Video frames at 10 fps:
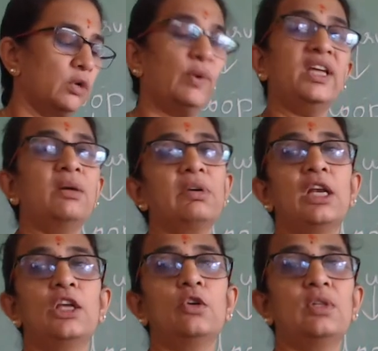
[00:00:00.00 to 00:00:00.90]
Why I'm
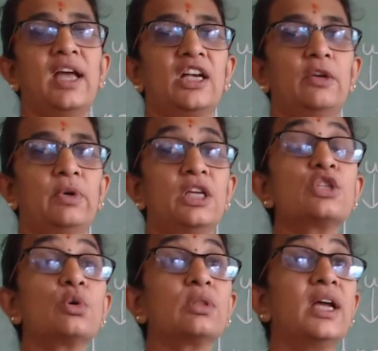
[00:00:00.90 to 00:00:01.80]
telling you the activity?
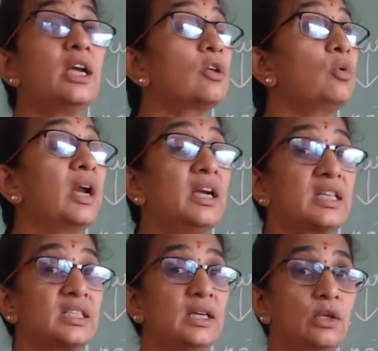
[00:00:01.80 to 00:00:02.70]
So that you will
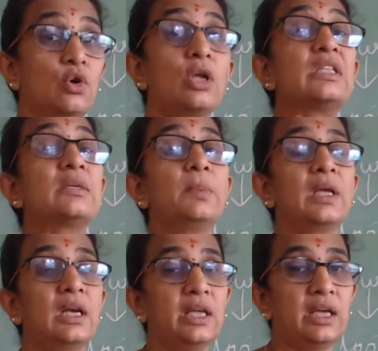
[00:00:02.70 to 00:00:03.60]
understand the concept
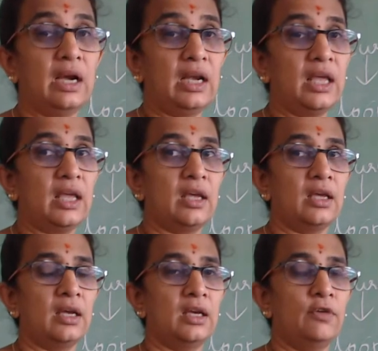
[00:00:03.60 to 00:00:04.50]
clearly.
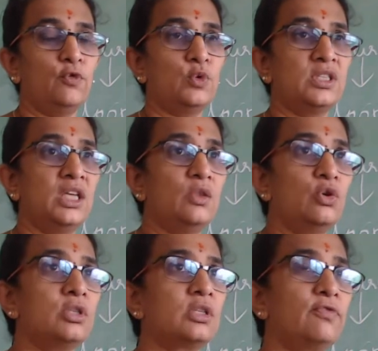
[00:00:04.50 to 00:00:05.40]
If you see
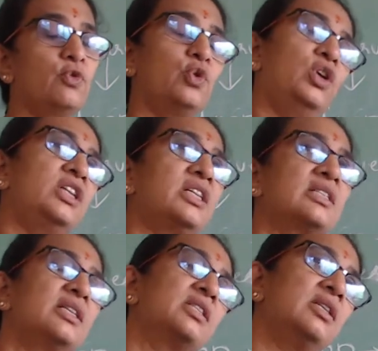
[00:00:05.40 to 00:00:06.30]
those, if you only
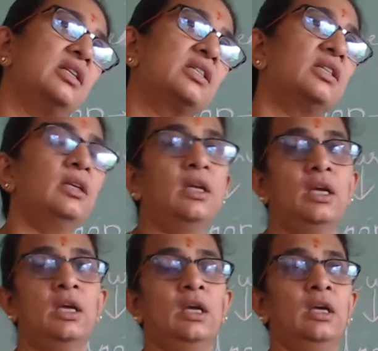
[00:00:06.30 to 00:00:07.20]
just listen,
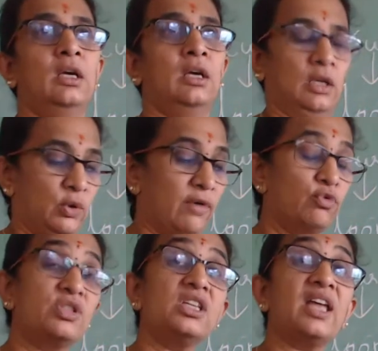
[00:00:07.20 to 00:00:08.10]
you have
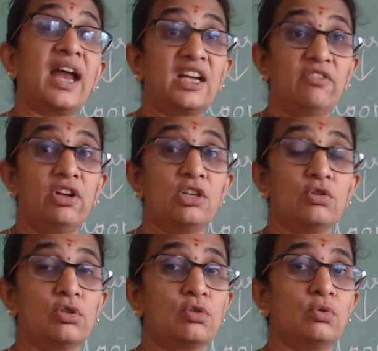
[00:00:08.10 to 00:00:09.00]
to see the activities
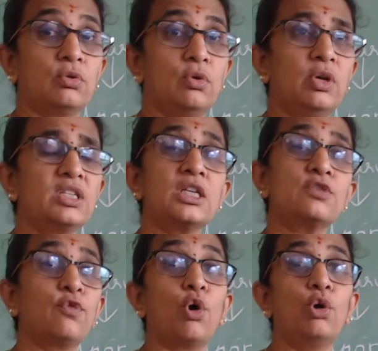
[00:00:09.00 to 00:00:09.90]
also. Okay,
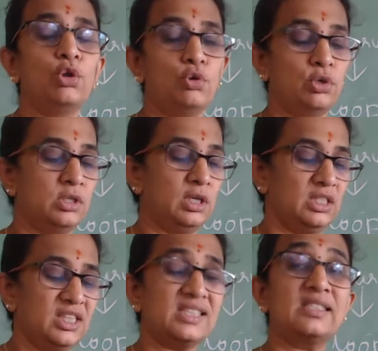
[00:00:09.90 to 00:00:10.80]
just follow
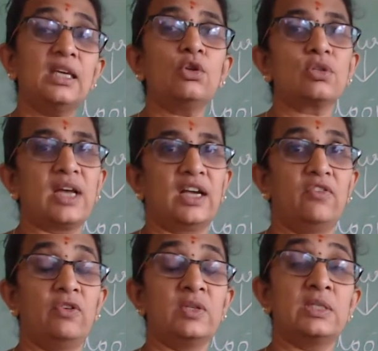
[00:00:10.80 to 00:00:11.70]
those. Just see those
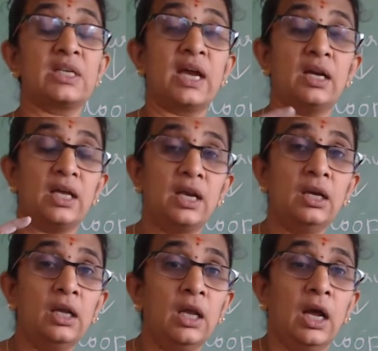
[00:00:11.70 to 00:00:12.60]
activities which are
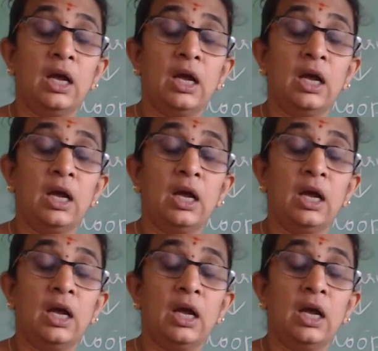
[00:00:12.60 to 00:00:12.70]
done.